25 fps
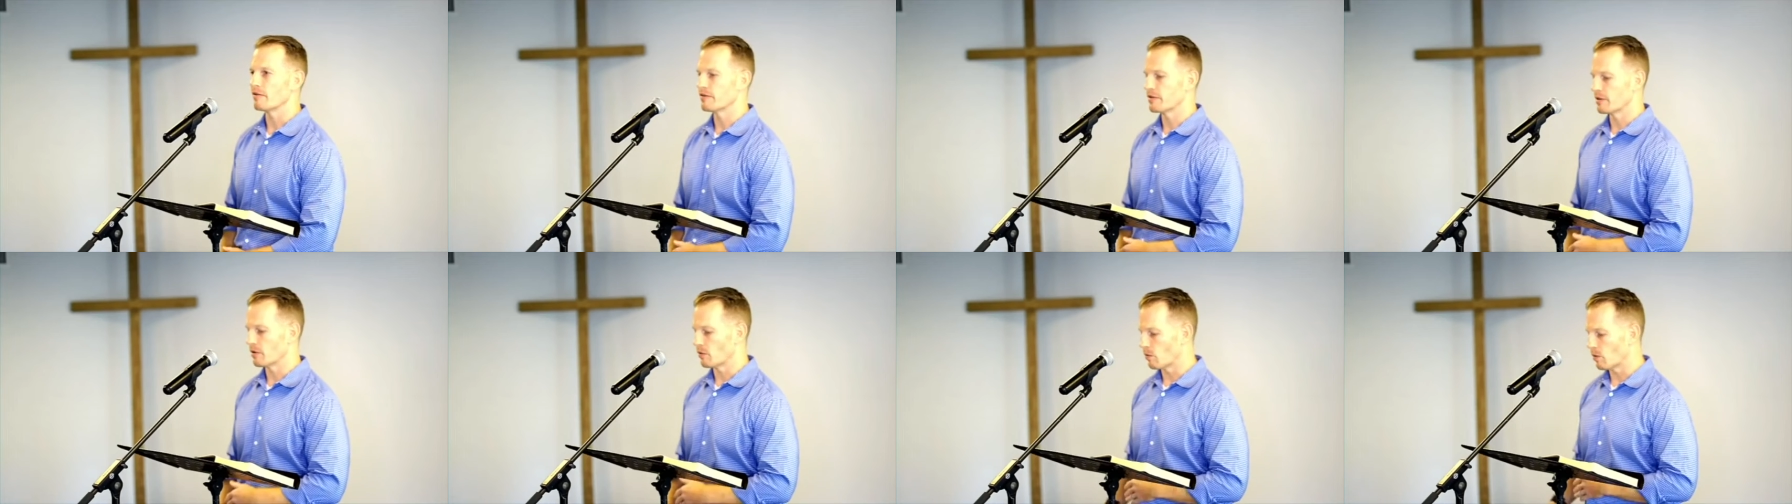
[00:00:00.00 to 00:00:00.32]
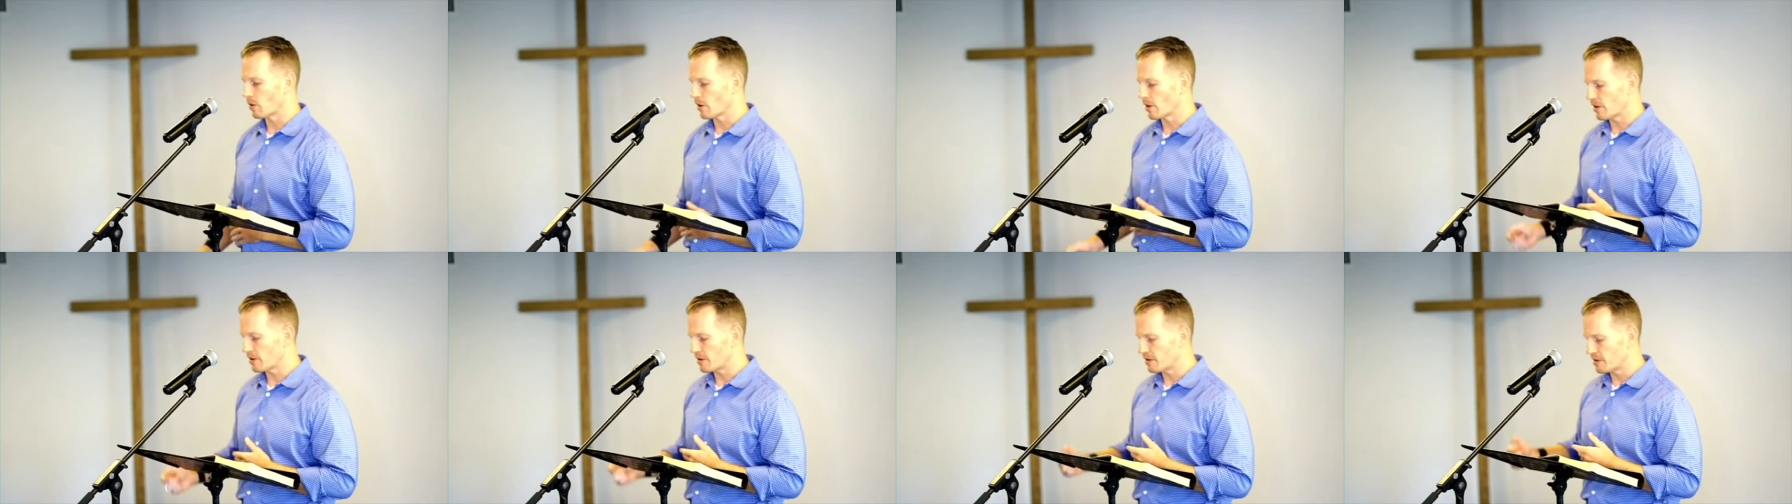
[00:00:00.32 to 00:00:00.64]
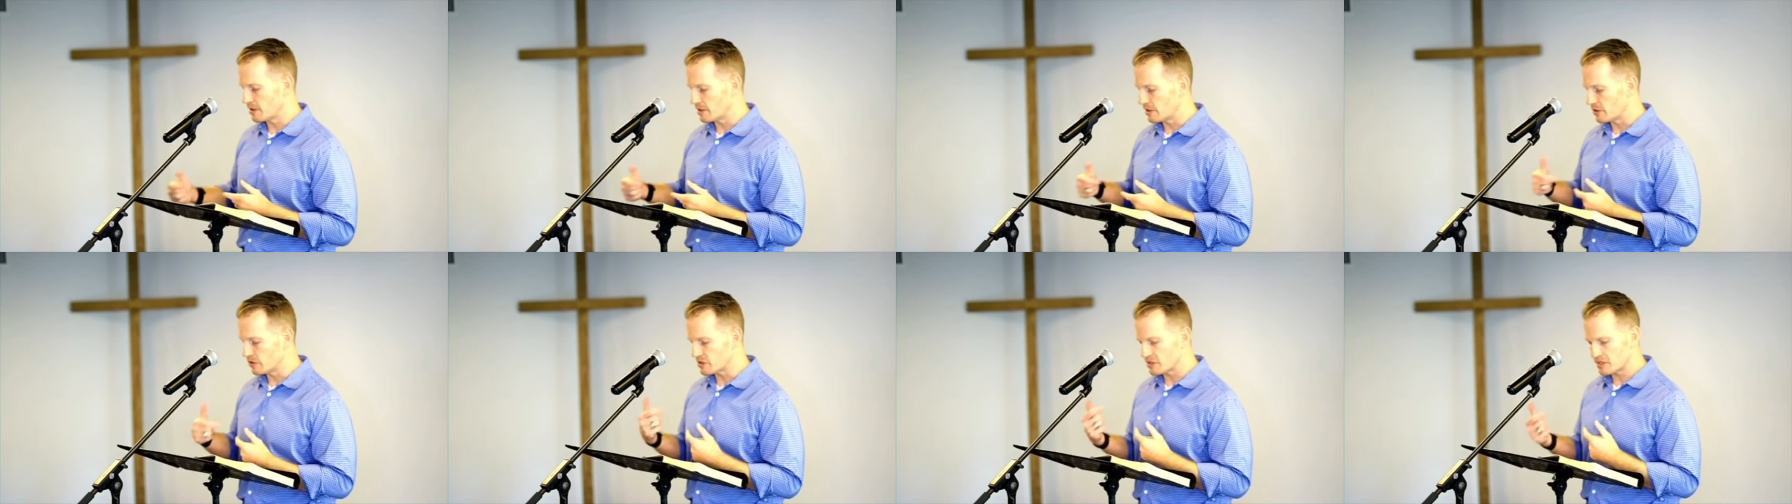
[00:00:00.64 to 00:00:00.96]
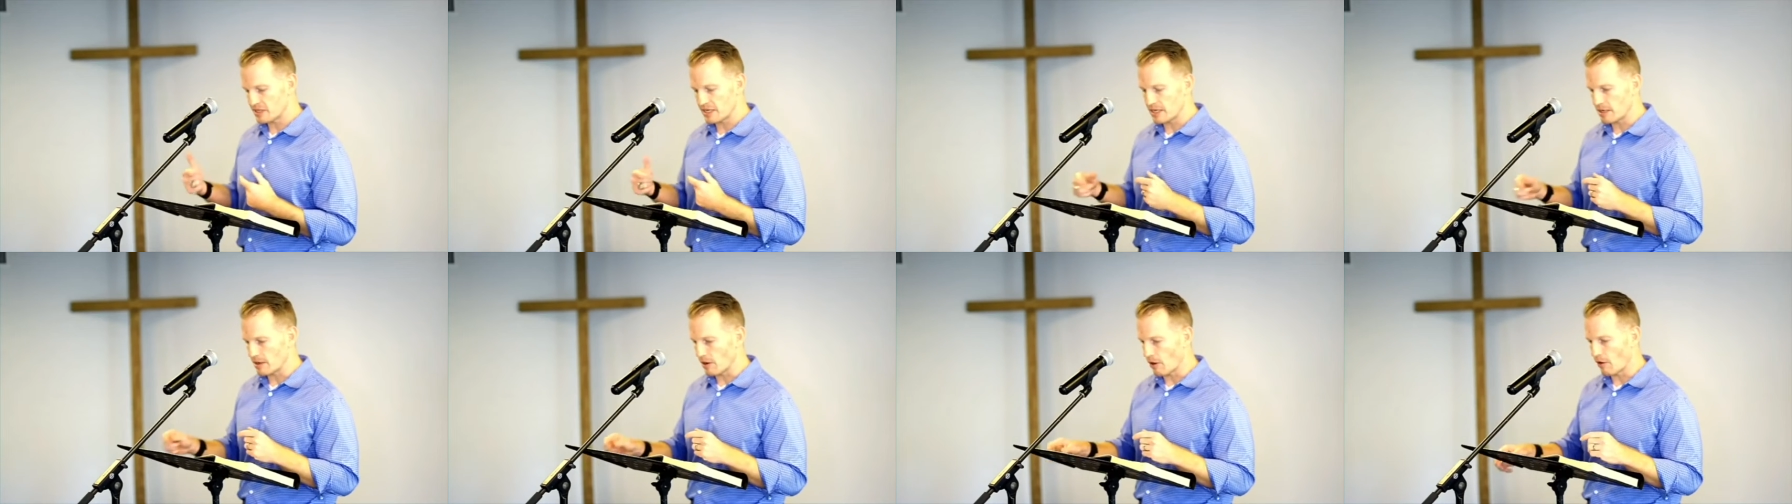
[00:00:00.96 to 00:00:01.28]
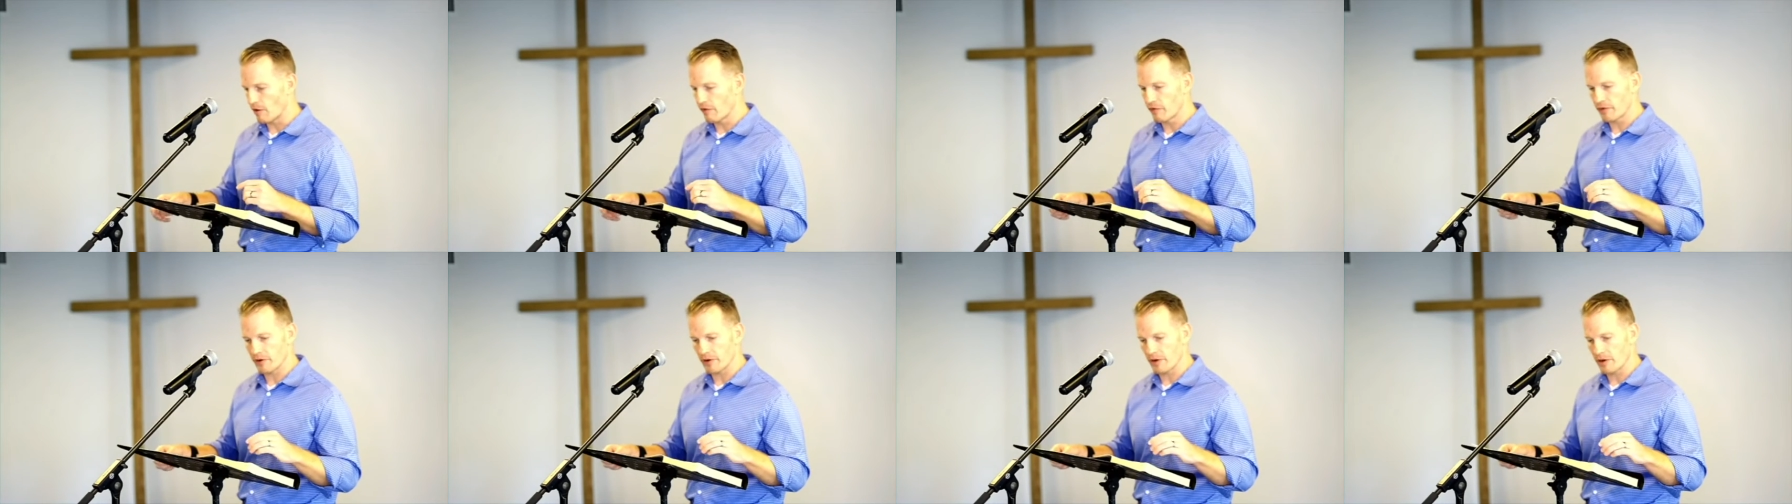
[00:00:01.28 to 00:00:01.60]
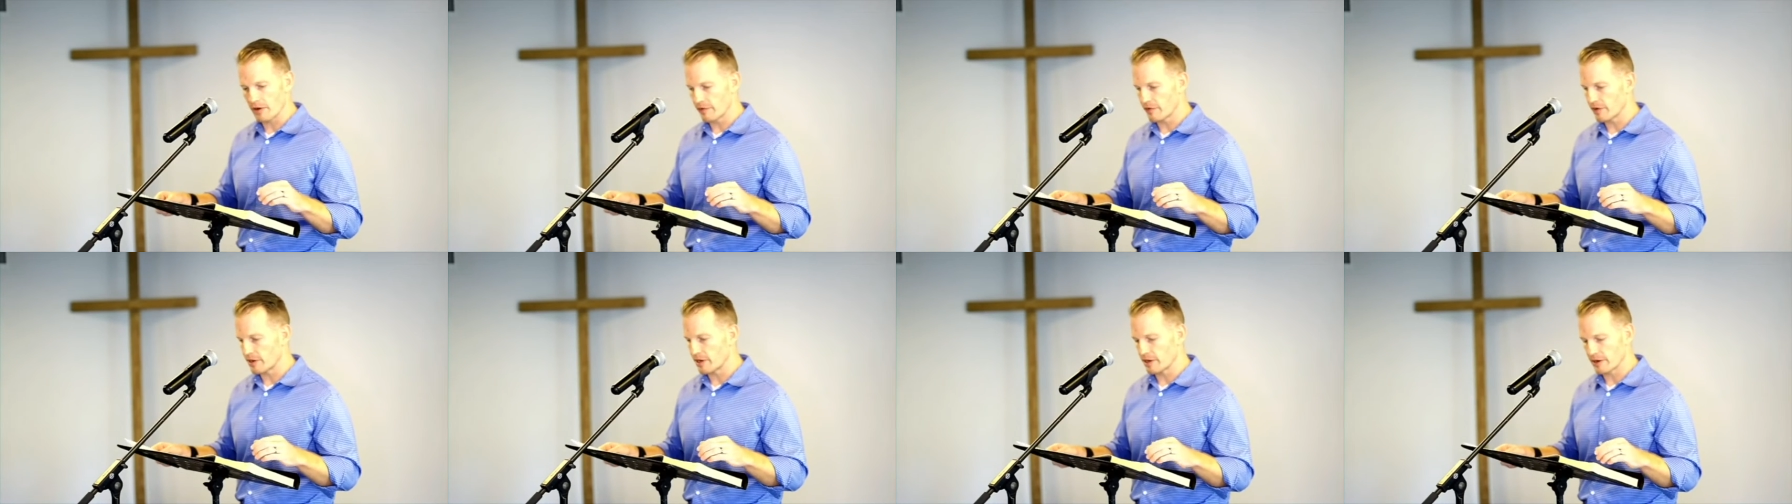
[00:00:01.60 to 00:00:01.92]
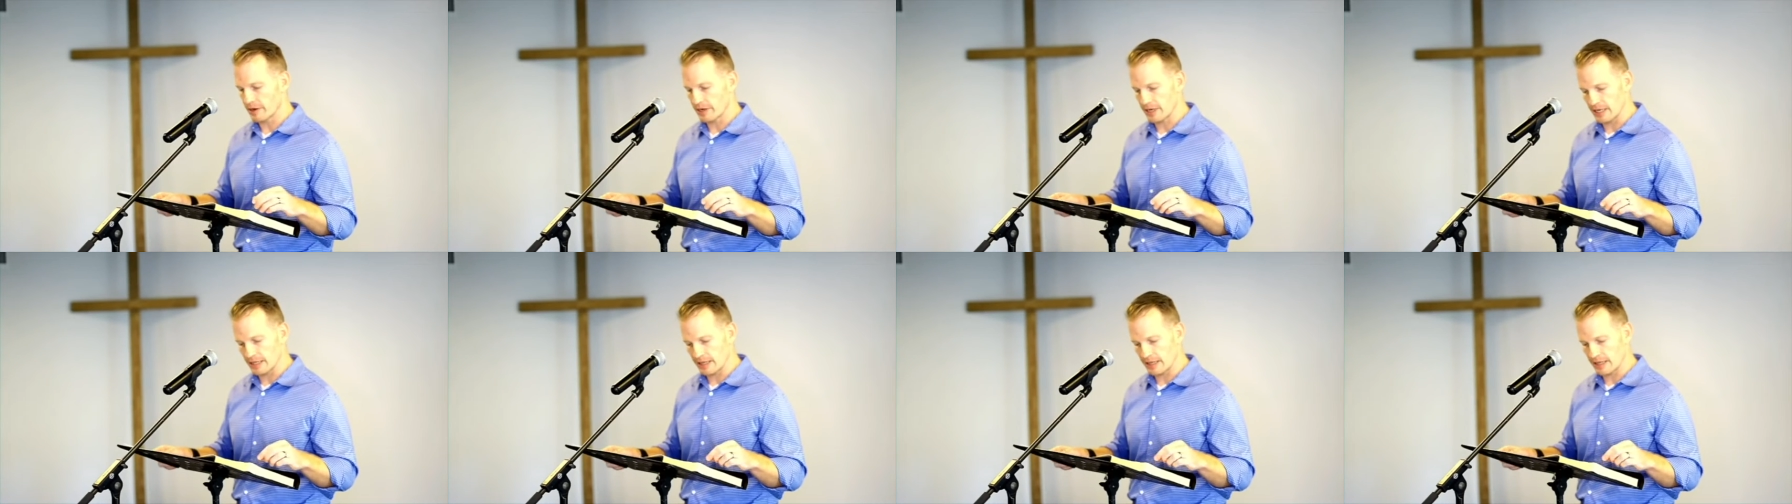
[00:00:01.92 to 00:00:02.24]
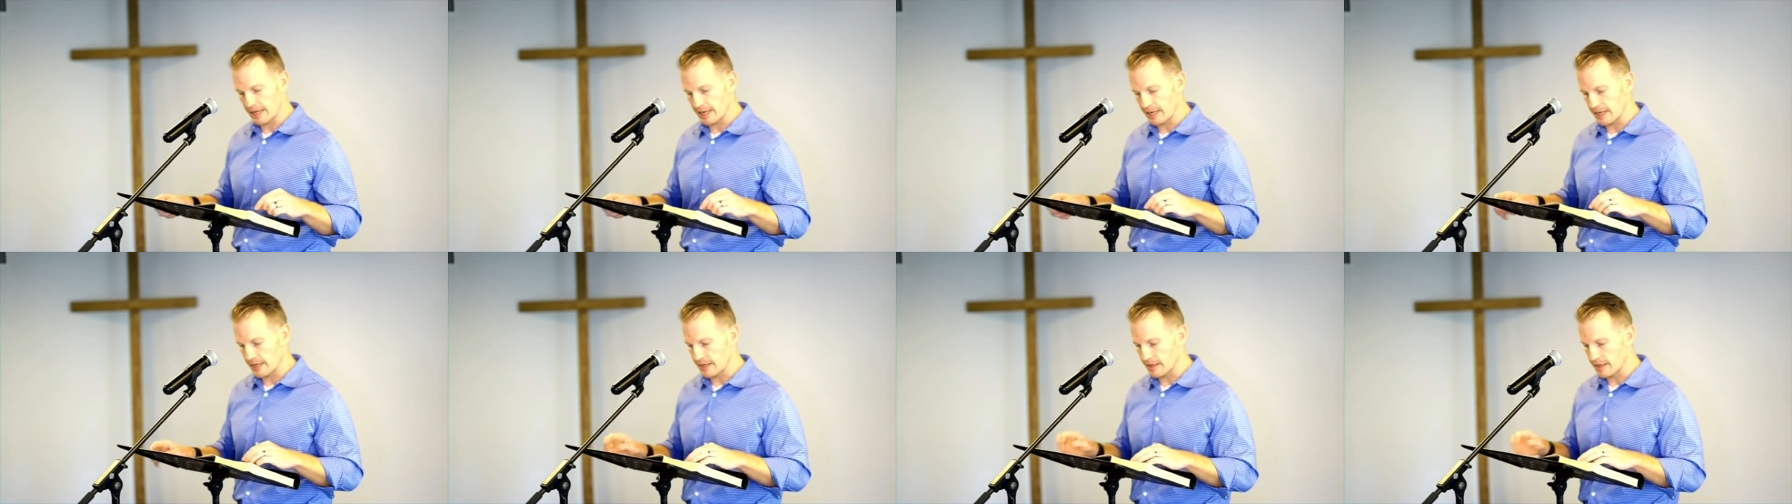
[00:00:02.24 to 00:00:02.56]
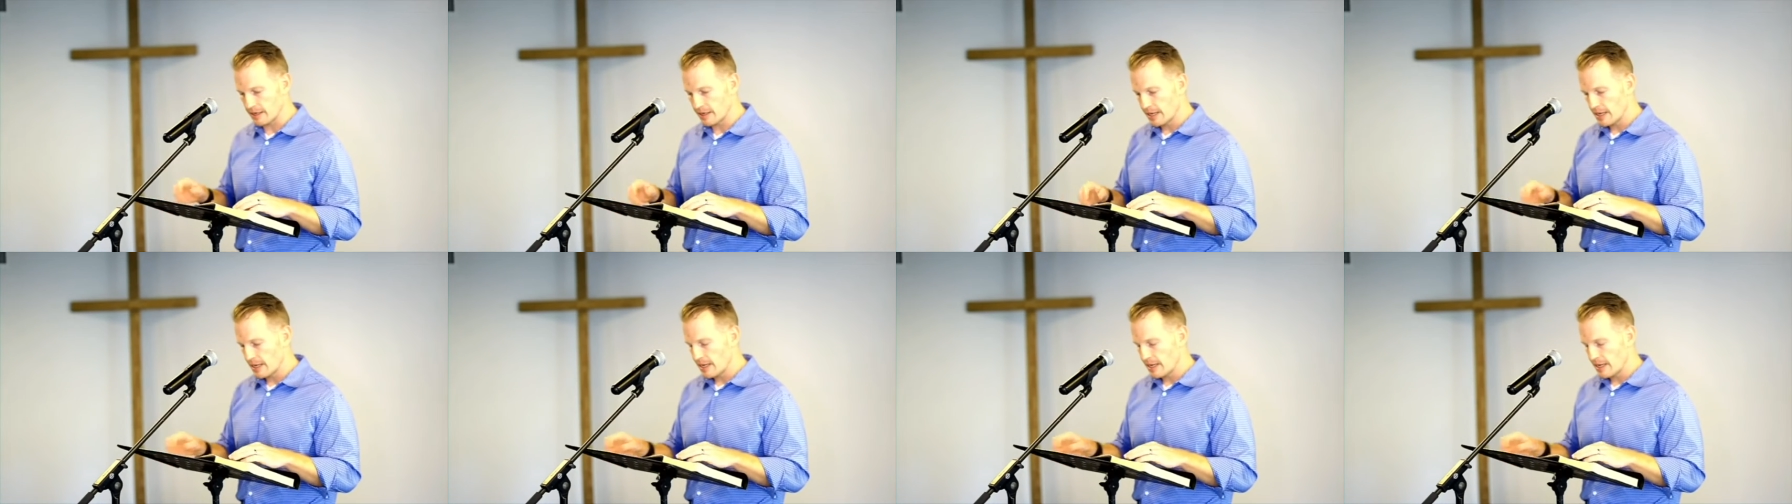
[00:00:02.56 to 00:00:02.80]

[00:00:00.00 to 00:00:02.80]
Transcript: And the word you see over and over here at the end